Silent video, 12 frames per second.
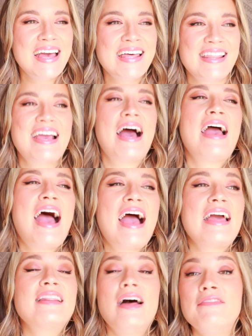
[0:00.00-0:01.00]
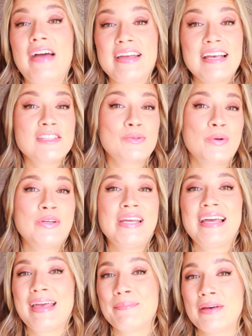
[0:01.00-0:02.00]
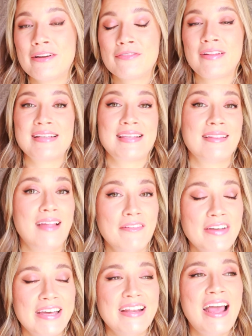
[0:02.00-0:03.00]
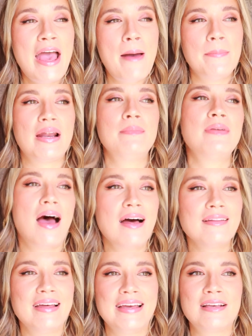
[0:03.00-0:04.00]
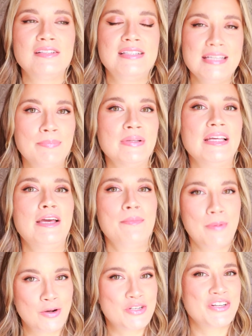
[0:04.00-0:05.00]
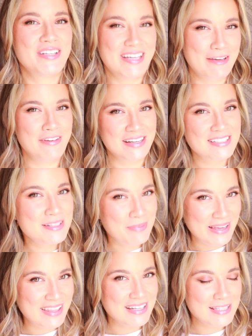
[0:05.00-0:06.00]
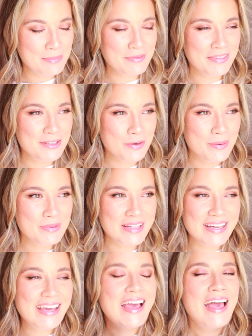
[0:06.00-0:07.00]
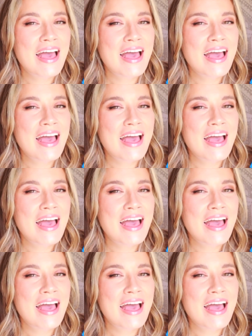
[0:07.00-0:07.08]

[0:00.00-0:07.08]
Like I love it. I get swoony, I get butterflies, I love it, but I'm not like deeply emotionally affected by that type of thing normally.